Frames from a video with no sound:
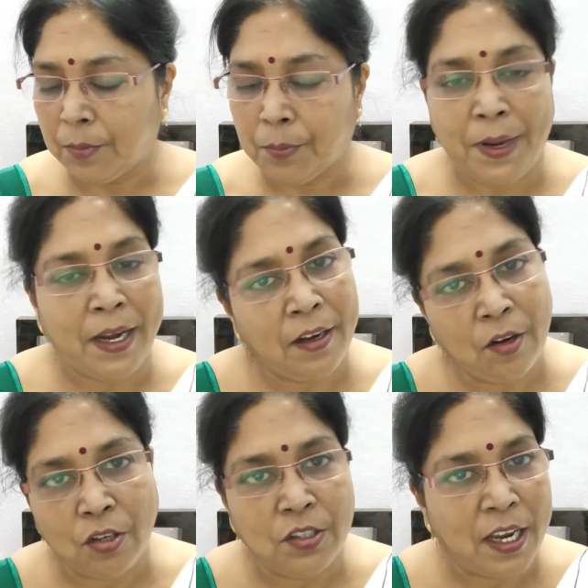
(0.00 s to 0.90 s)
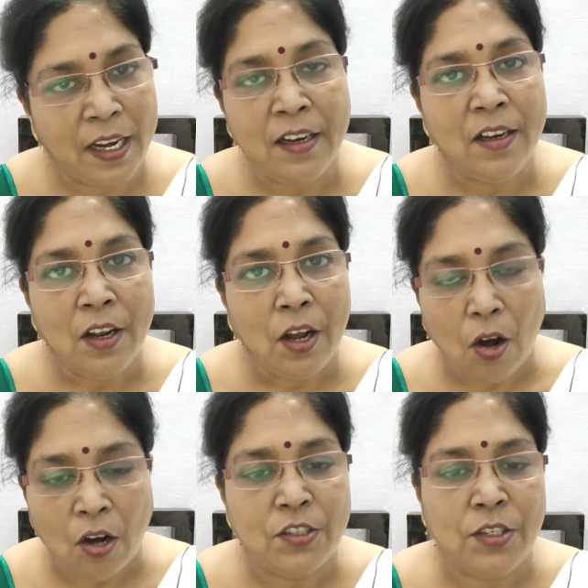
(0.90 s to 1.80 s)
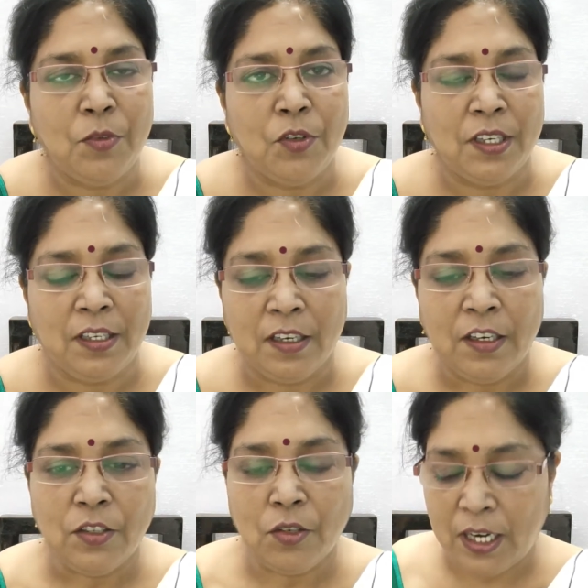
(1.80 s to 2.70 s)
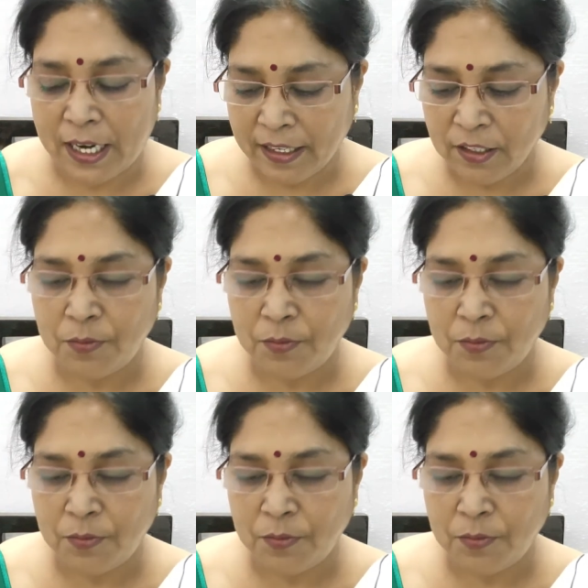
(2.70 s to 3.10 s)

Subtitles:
paradox and oxymoron. So let us